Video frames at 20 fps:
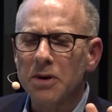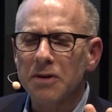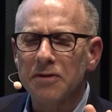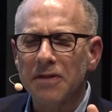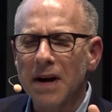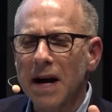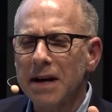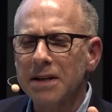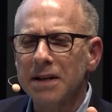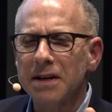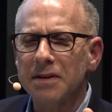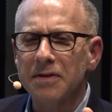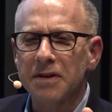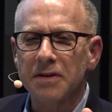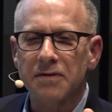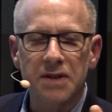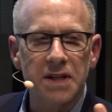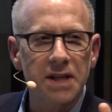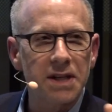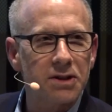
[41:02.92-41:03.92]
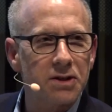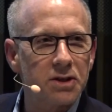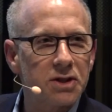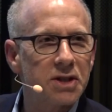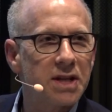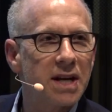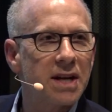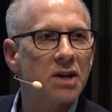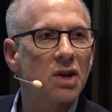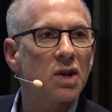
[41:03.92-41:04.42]
were effective, if teachers
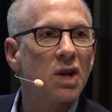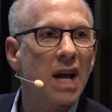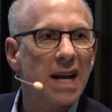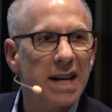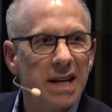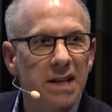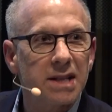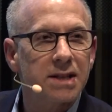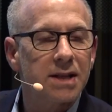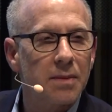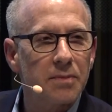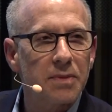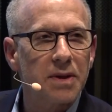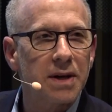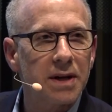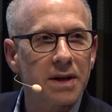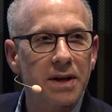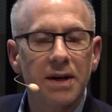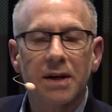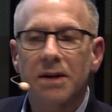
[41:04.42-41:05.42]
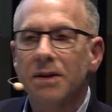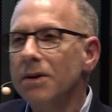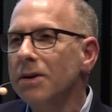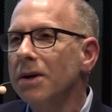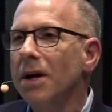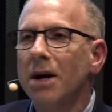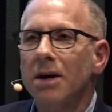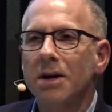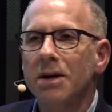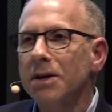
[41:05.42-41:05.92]
didn't like something, they're
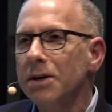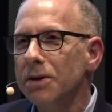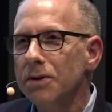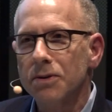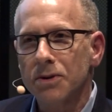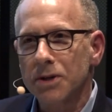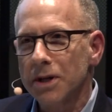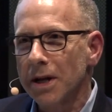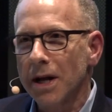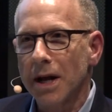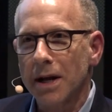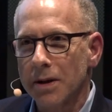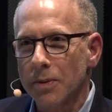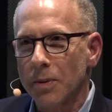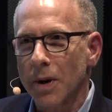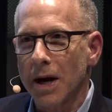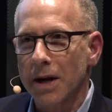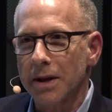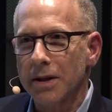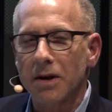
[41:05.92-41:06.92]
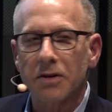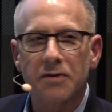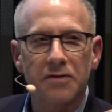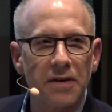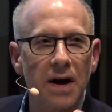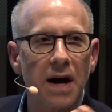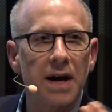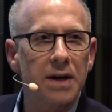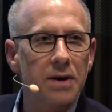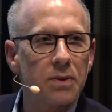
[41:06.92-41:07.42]
not going to use it anyway. They'll
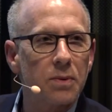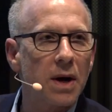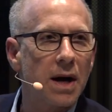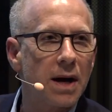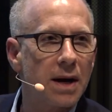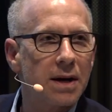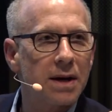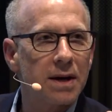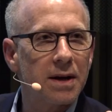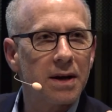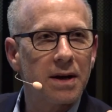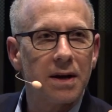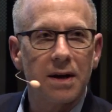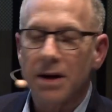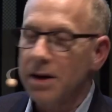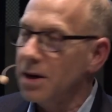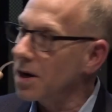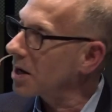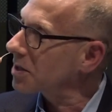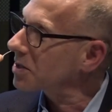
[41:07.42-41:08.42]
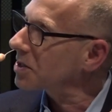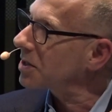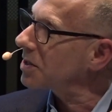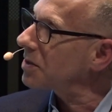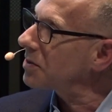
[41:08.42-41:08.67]
find a way not to